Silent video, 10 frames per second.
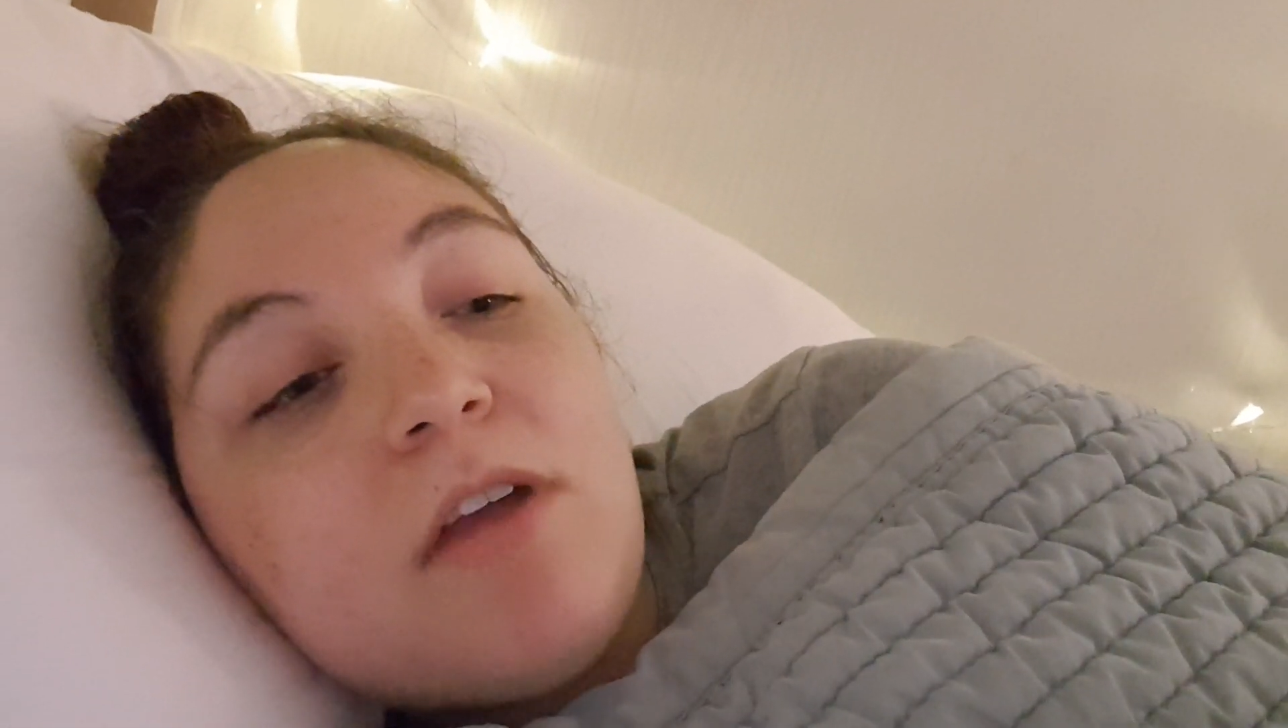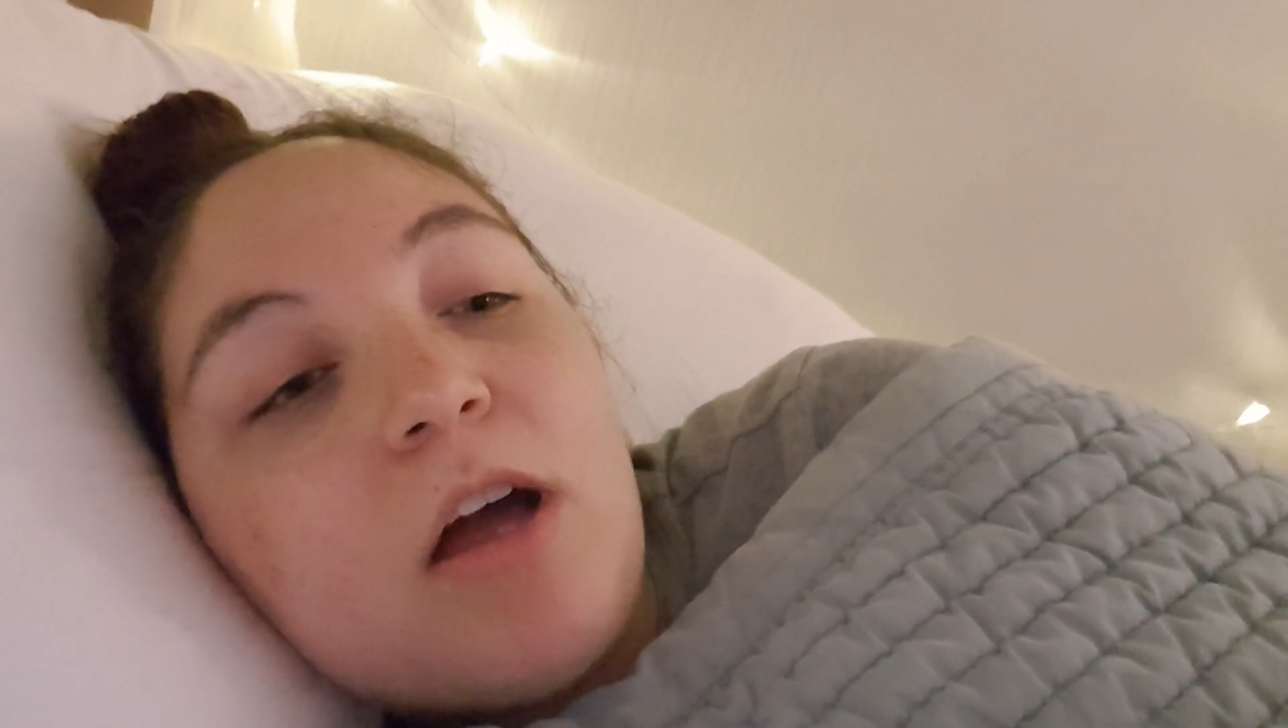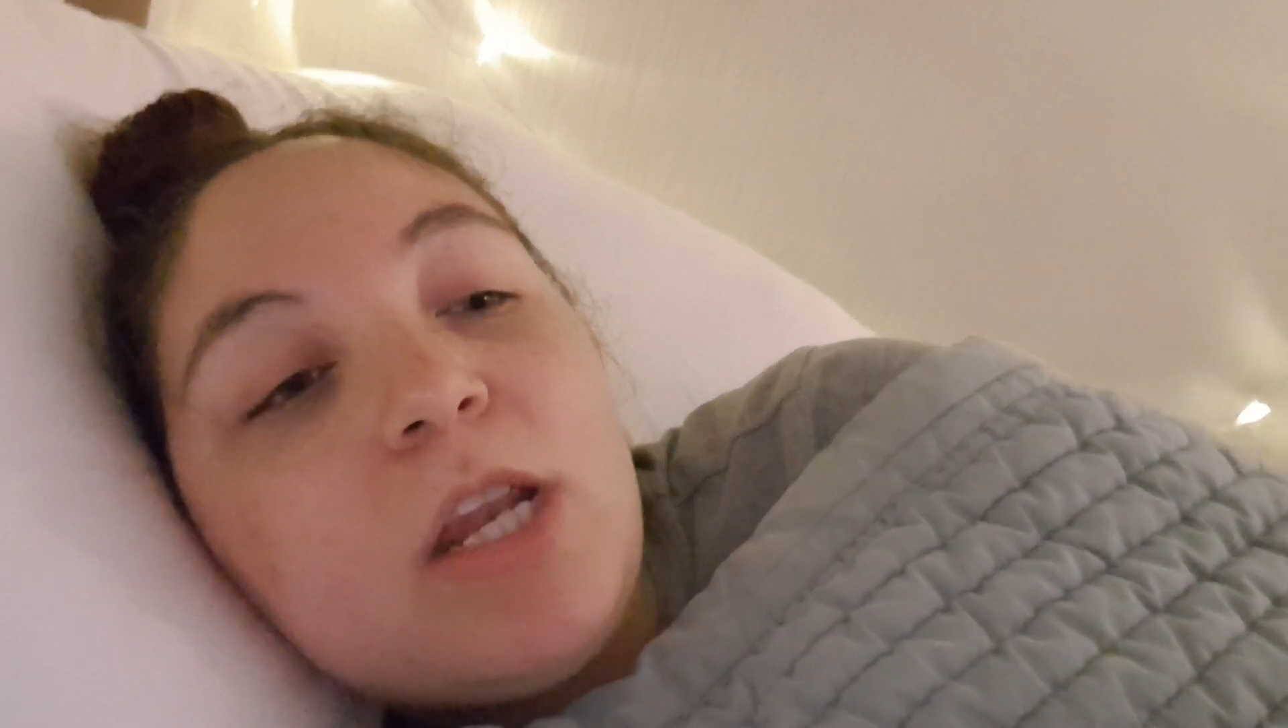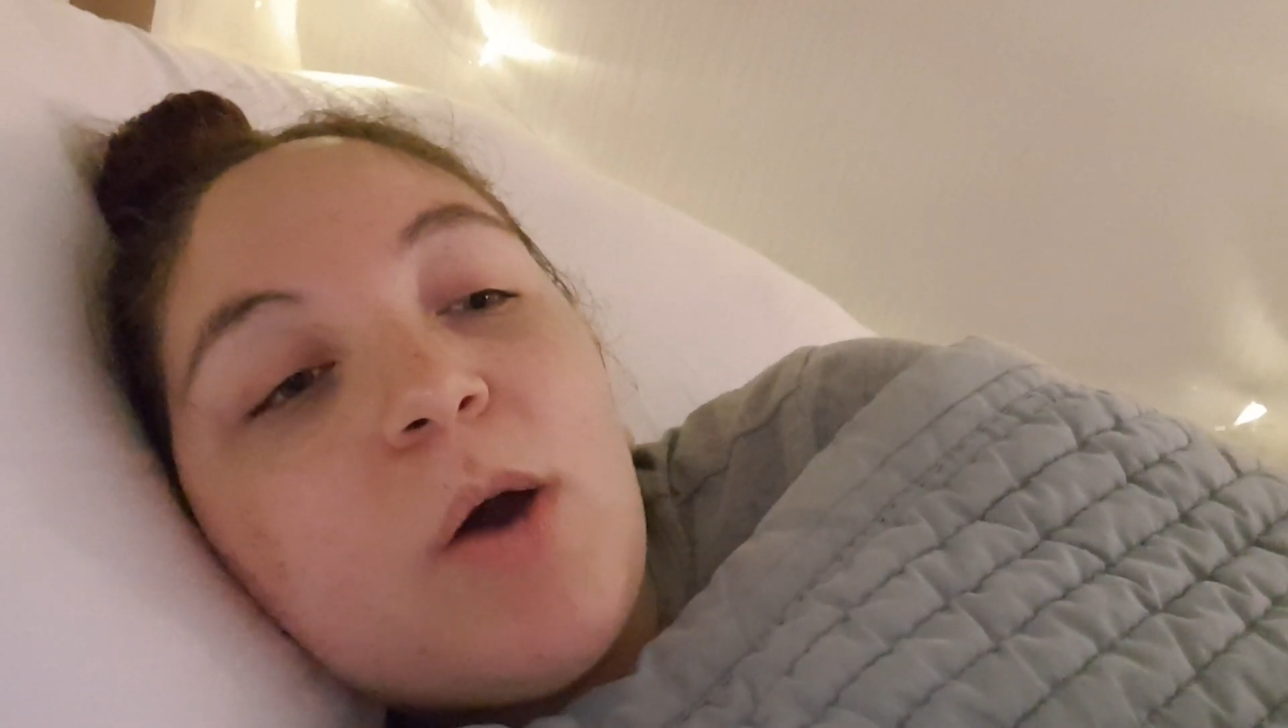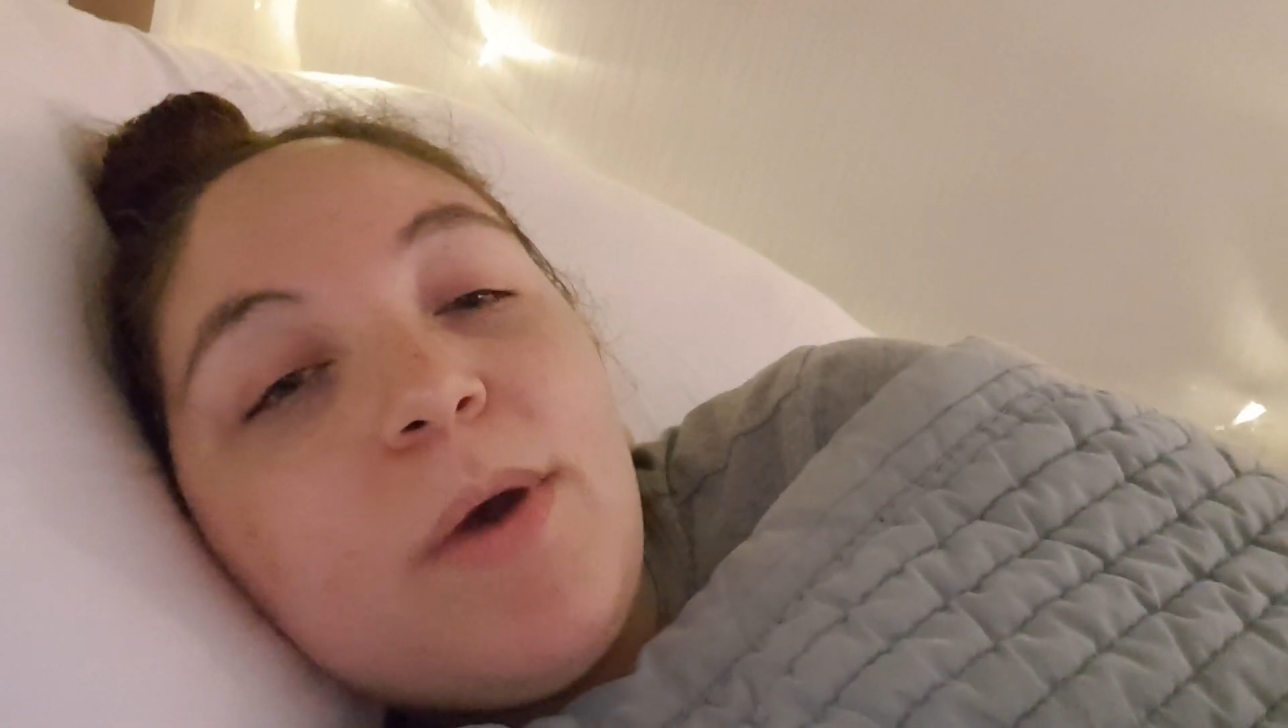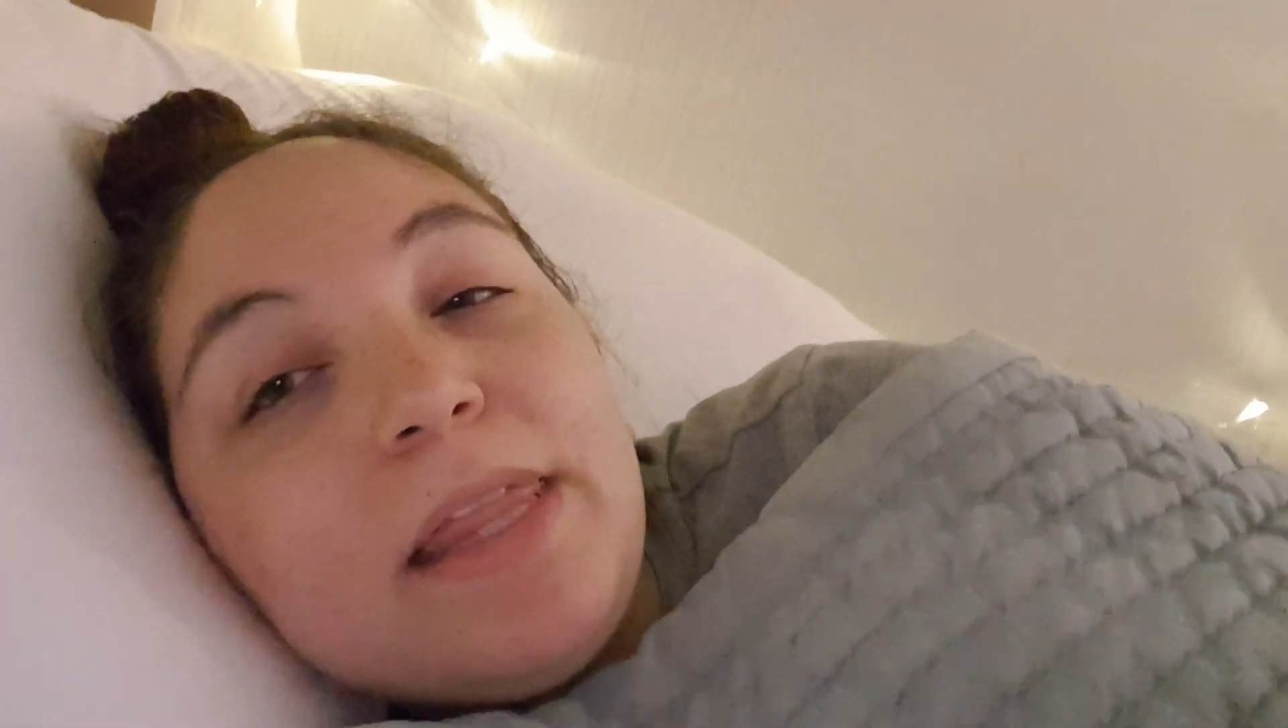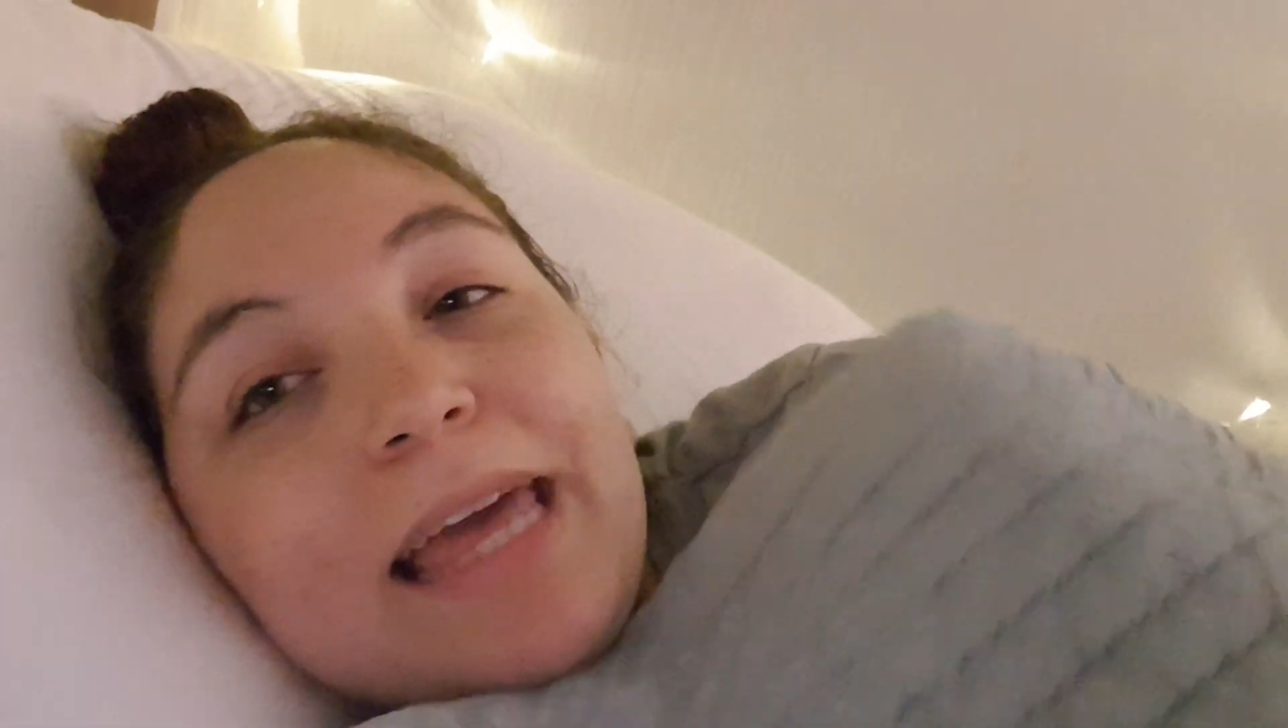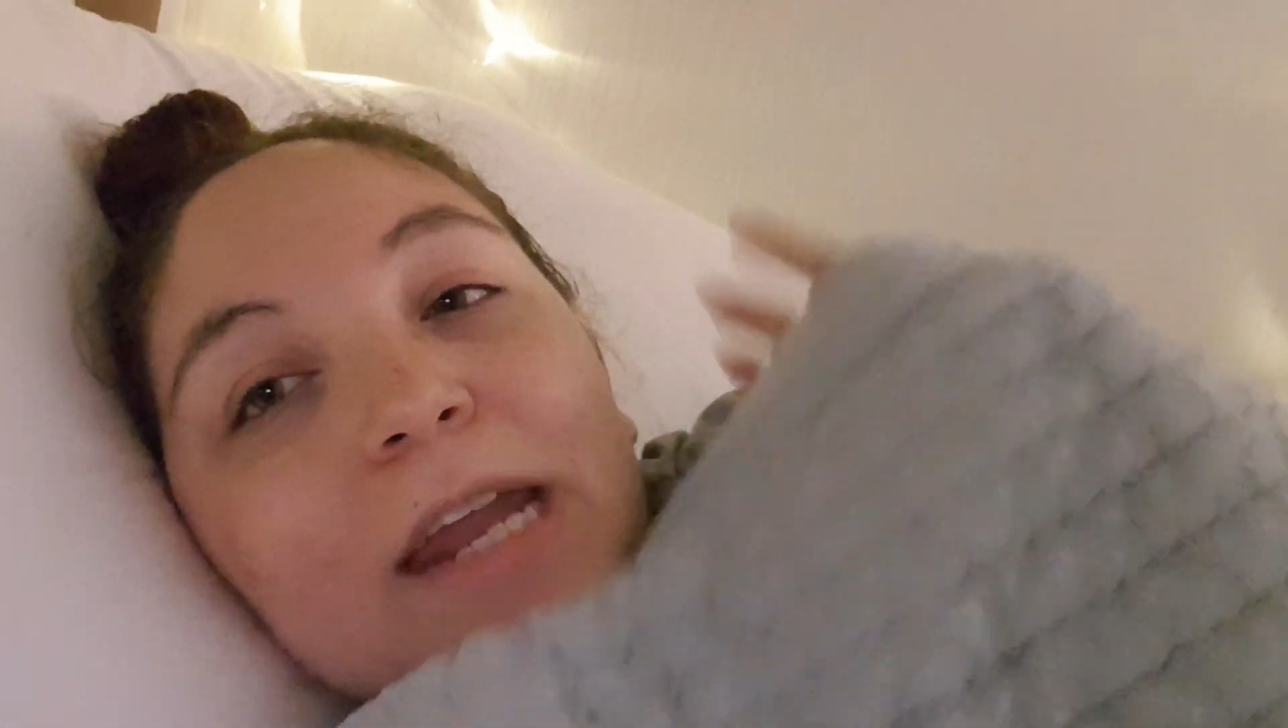not knowing the